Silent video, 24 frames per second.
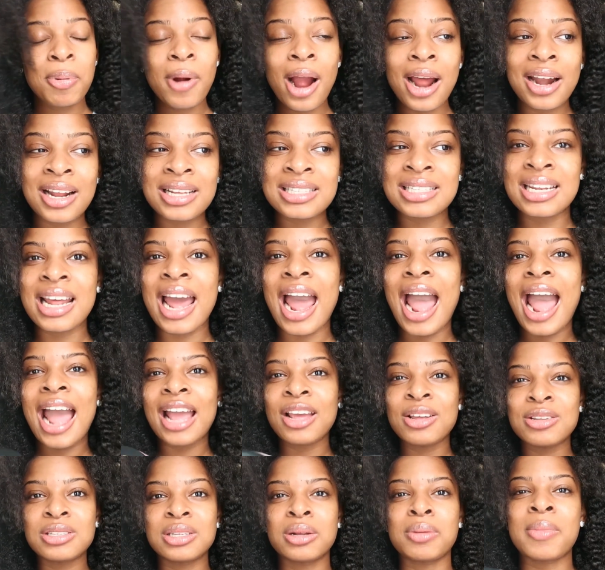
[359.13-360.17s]
products that
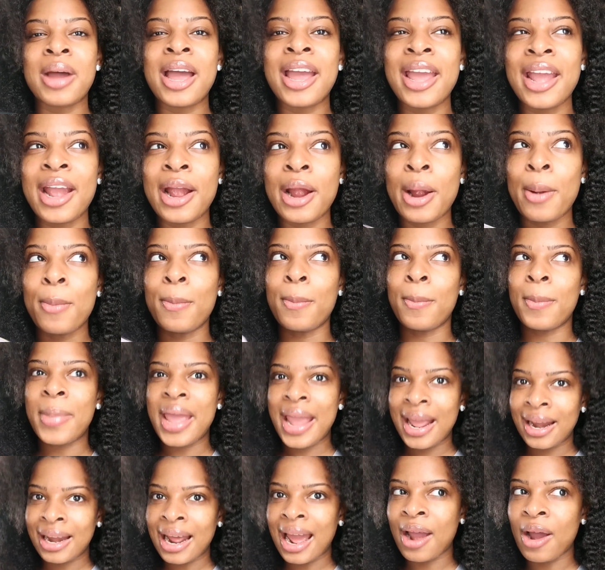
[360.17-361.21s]
I use on my hair
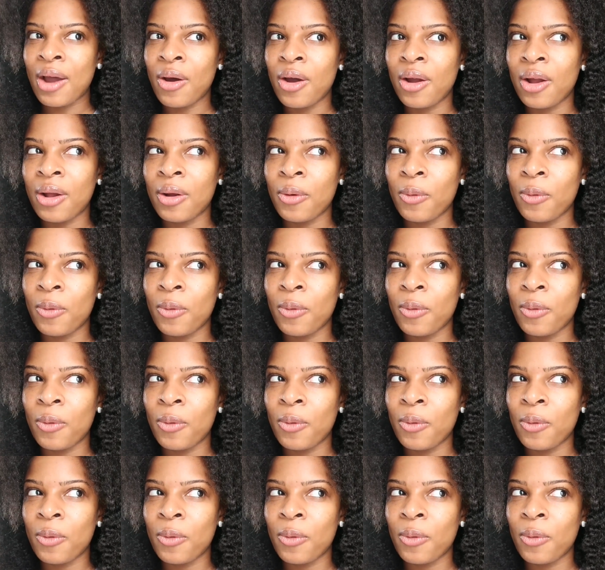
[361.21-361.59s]
may not